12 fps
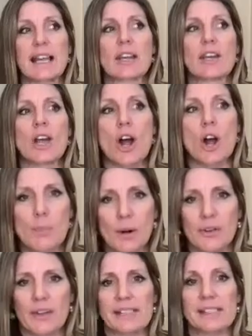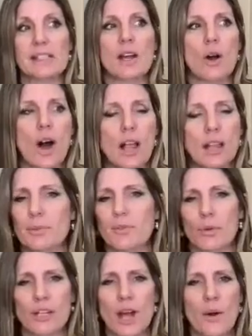and no birthdays and no
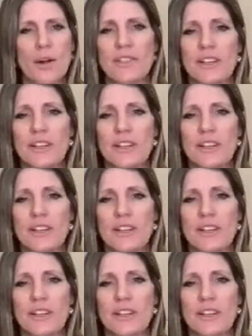before you know it,